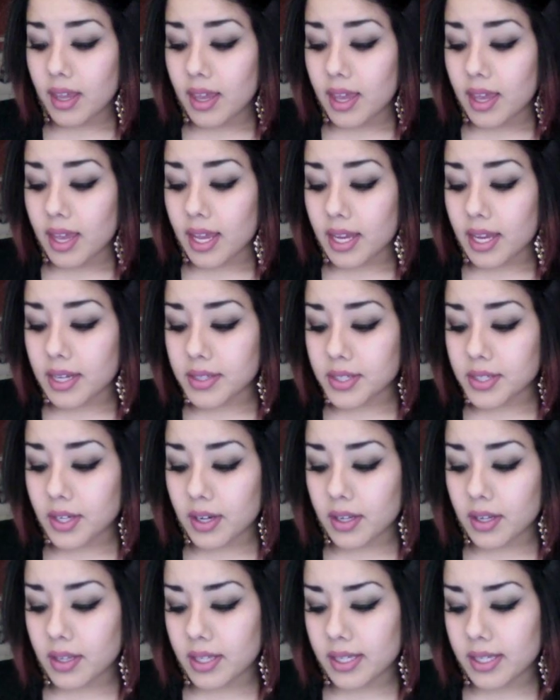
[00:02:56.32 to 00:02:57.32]
and it's
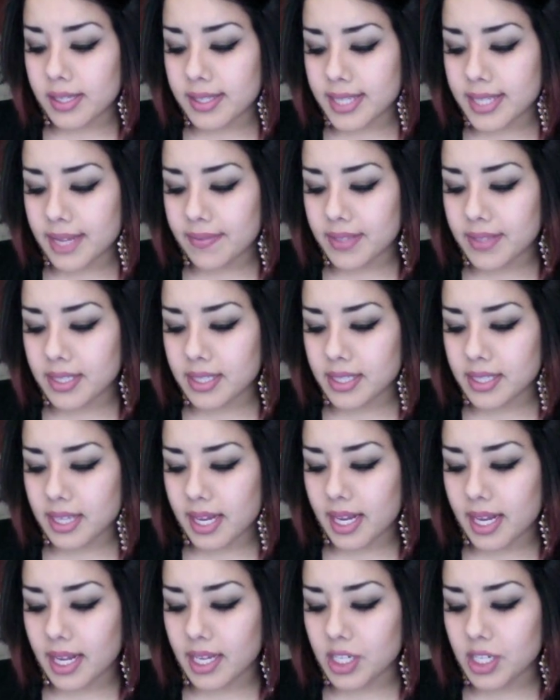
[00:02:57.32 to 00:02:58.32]
called the
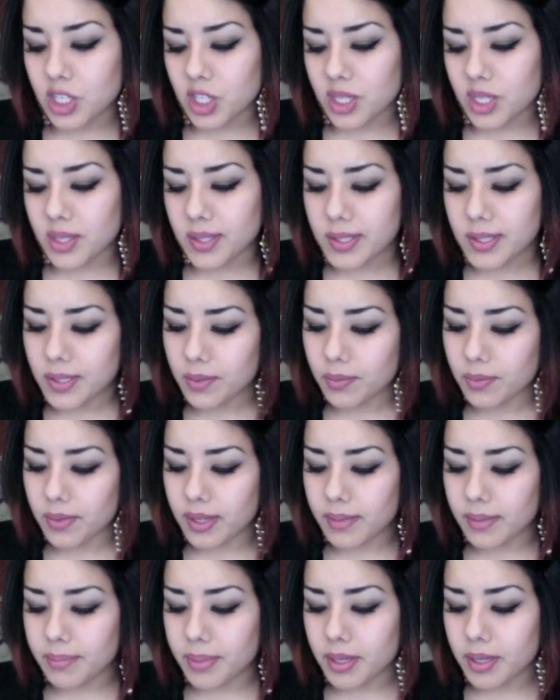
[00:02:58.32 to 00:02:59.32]
7-Stage Instant
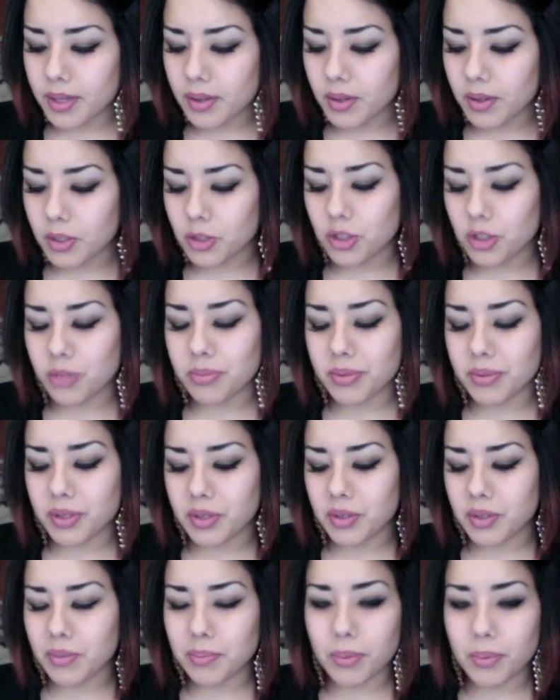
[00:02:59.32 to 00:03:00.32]
Whip Ultra
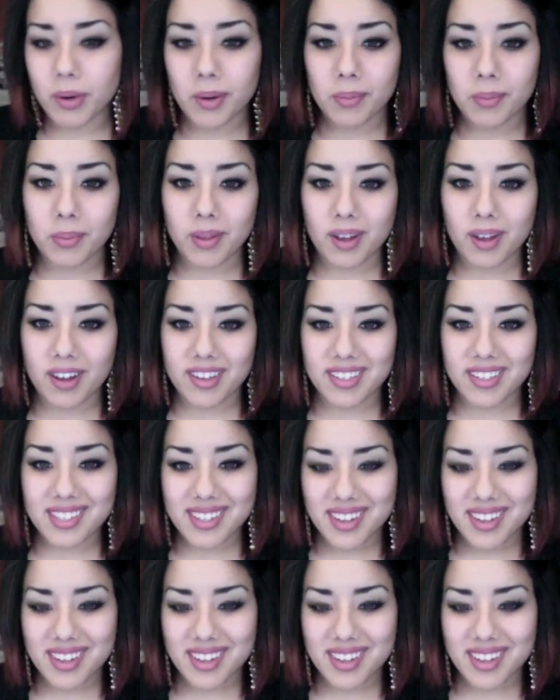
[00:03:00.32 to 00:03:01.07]
Blue Born Blonde.